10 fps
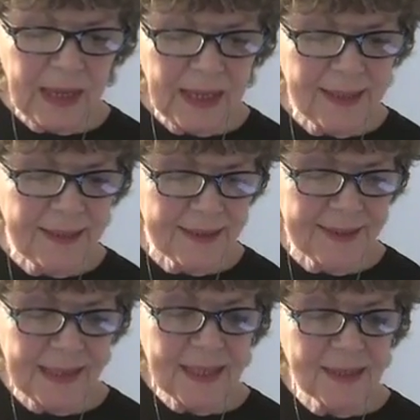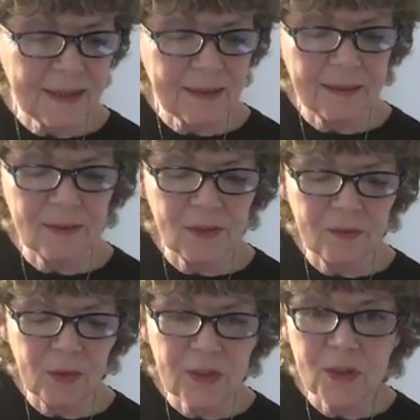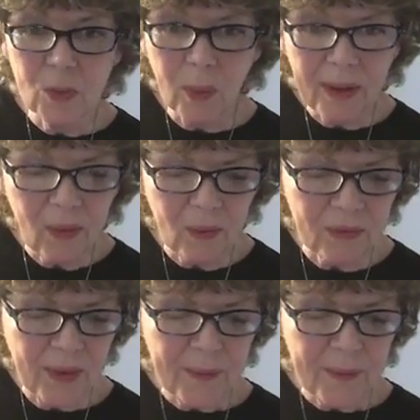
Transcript: It says in verse 12,